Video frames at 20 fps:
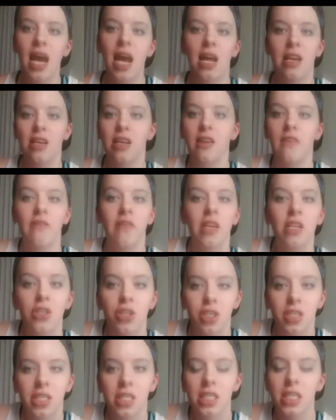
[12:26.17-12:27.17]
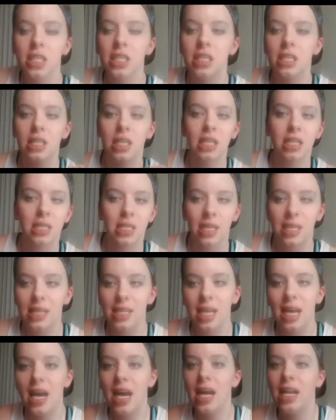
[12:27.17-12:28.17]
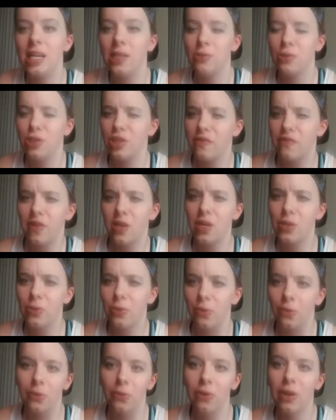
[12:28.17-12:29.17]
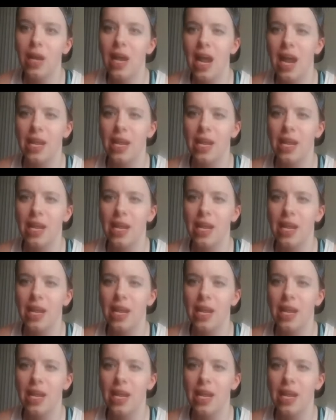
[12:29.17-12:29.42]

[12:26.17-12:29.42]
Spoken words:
at a convention and things like that. And it was just very cool.